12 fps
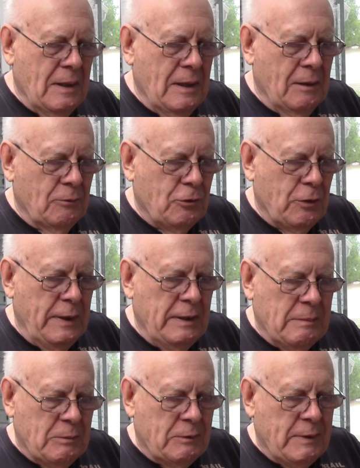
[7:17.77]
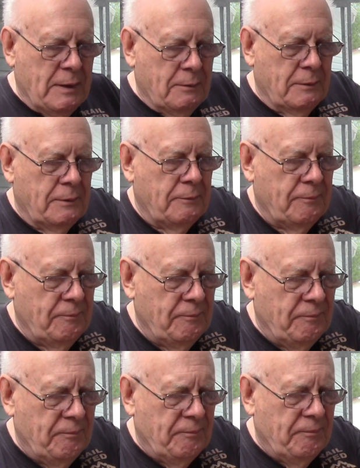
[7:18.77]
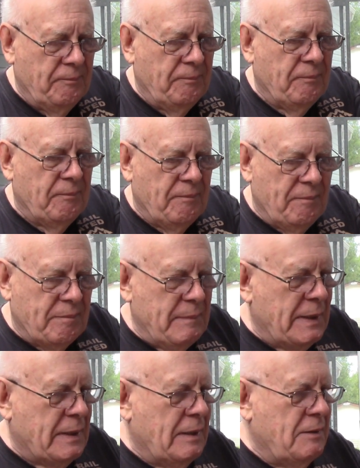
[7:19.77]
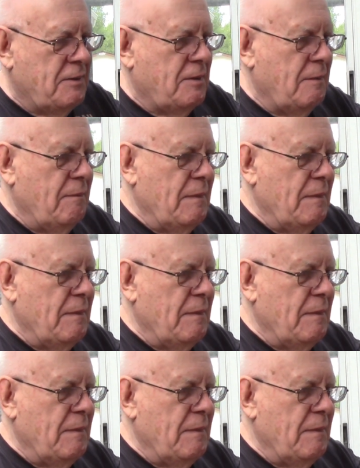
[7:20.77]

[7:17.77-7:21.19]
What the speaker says: I'll trade them around because